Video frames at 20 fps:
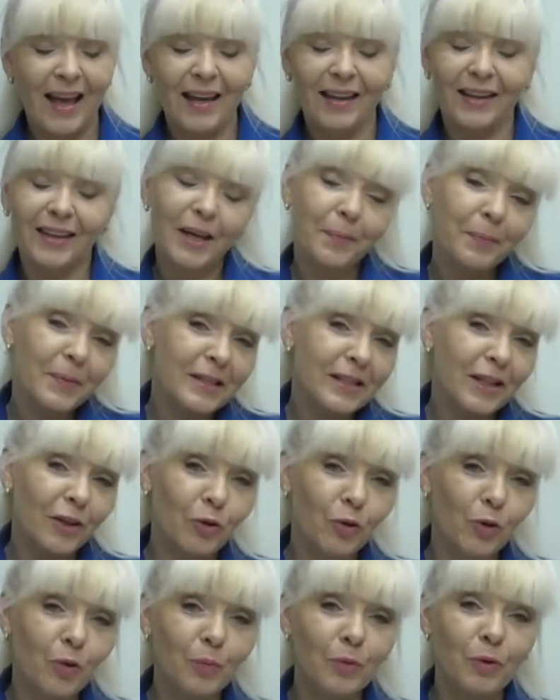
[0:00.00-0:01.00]
I will
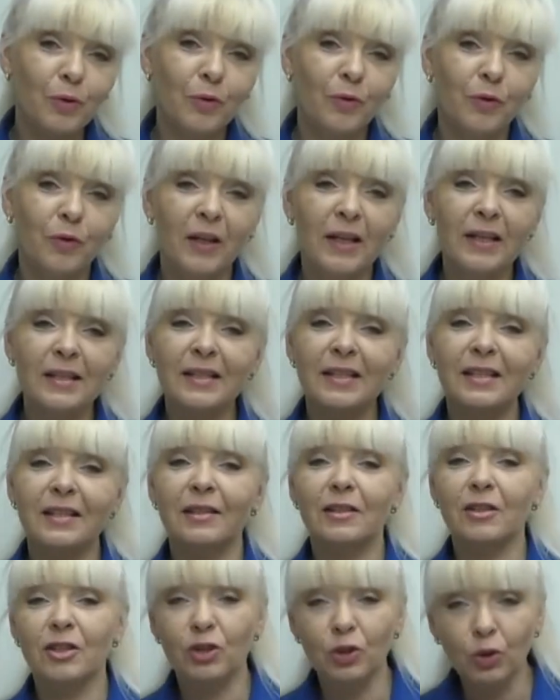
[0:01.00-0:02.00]
introduce
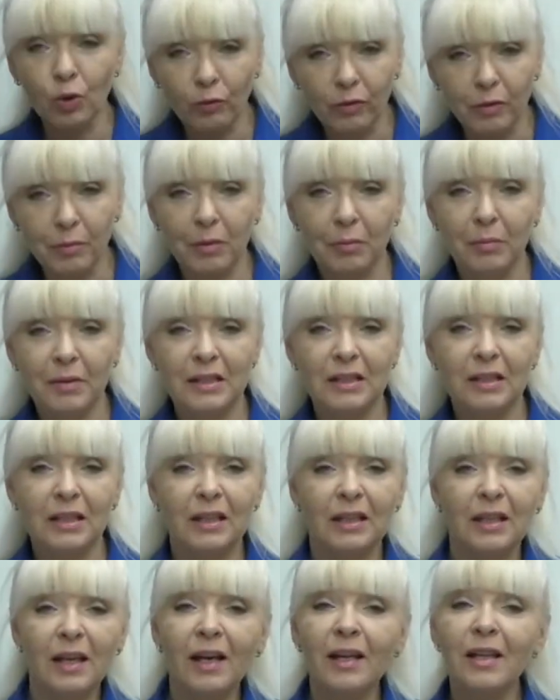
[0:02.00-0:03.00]
new materials to
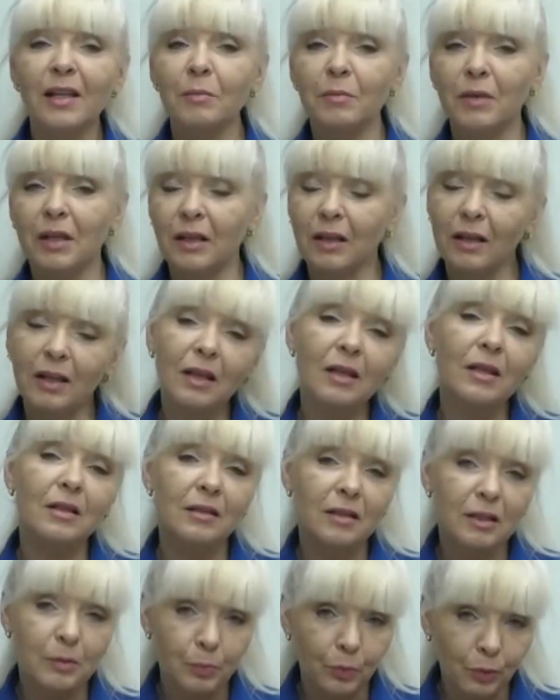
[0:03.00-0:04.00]
you
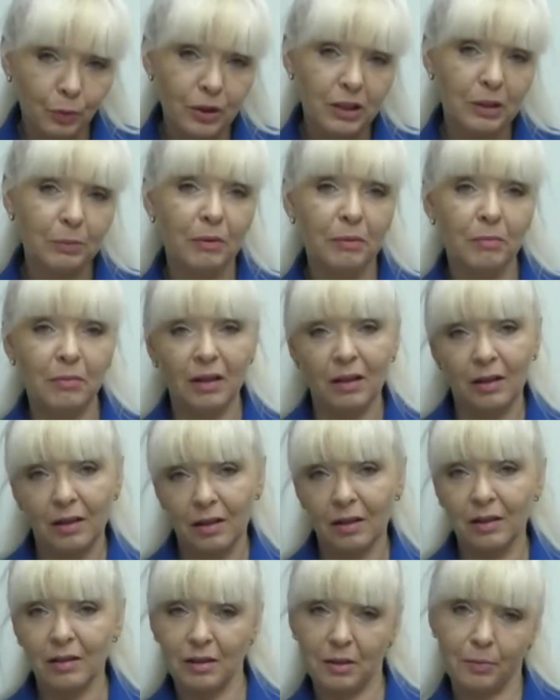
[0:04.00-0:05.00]
and show you how to
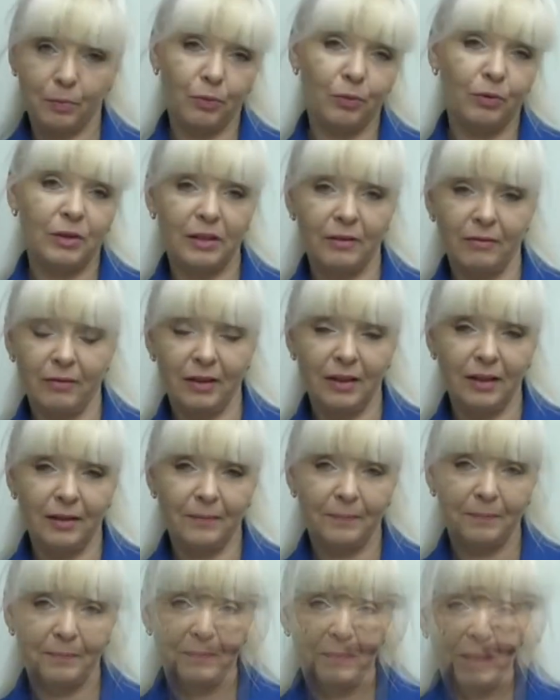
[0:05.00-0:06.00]
use them.
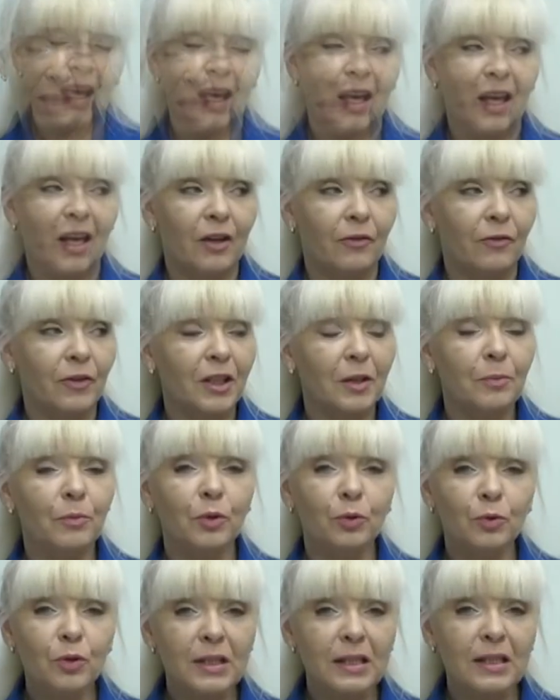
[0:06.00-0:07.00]
In this
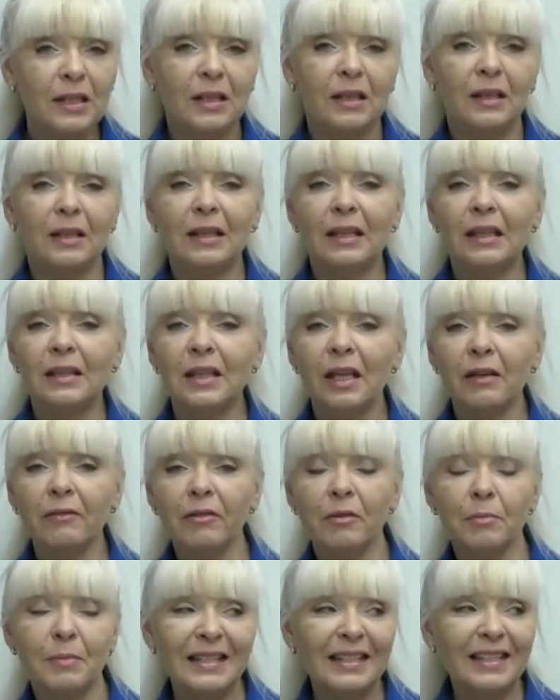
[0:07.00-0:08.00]
course, I will
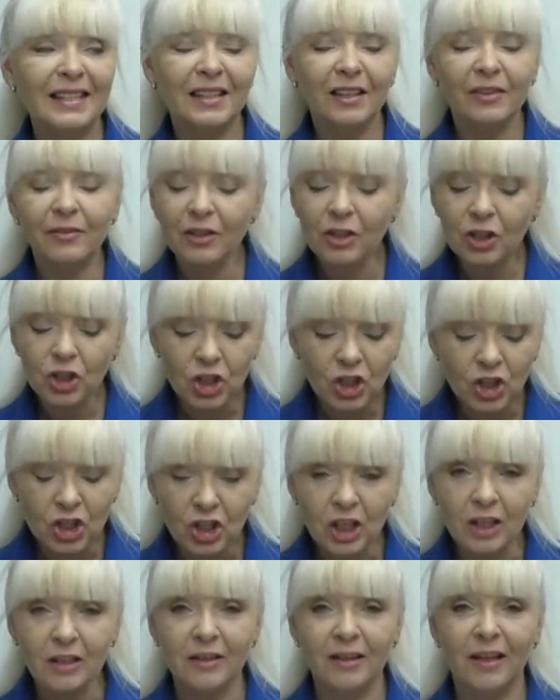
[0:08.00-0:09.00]
also provide a
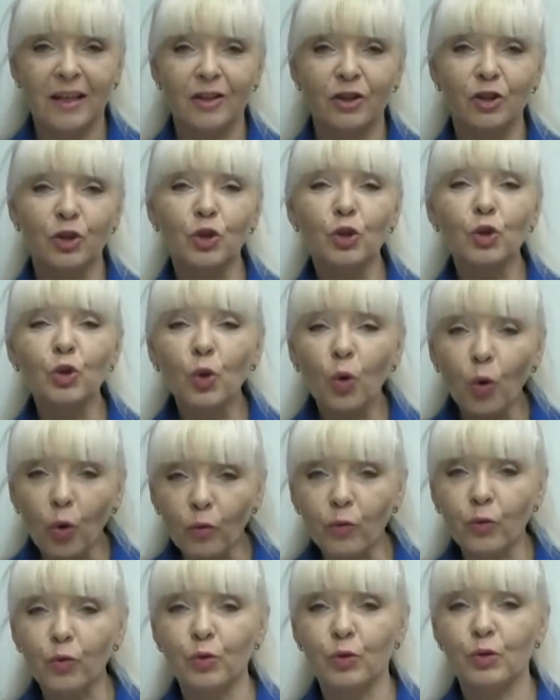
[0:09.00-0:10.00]
completely
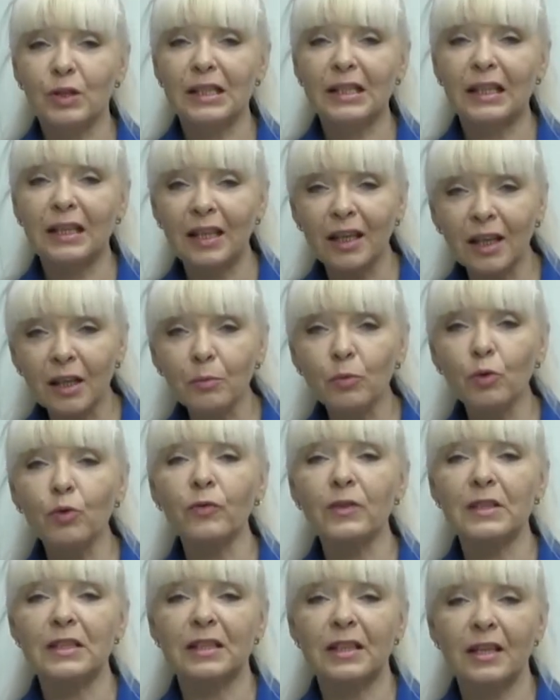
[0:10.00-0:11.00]
new scheme
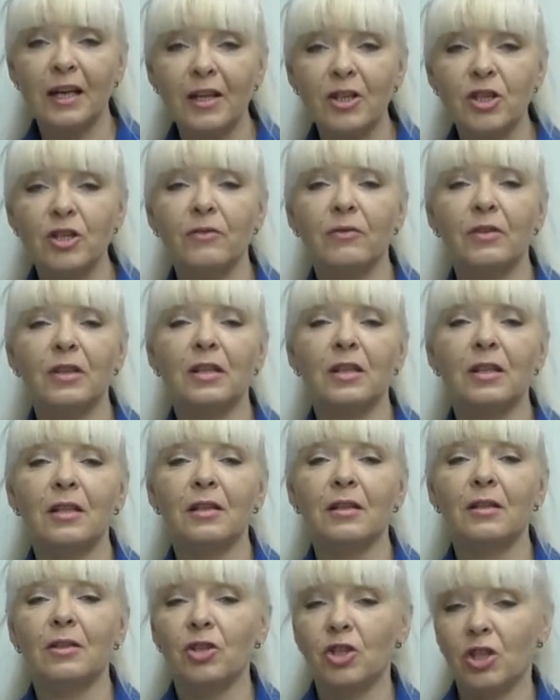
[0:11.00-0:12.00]
of cup
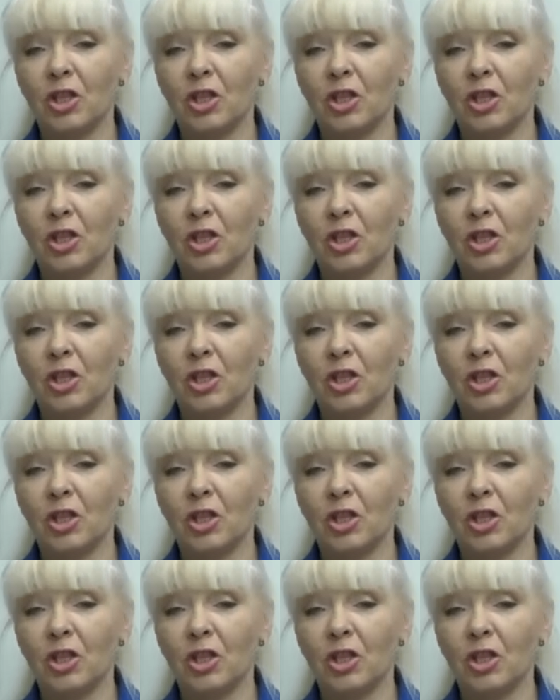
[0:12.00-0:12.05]
stitching.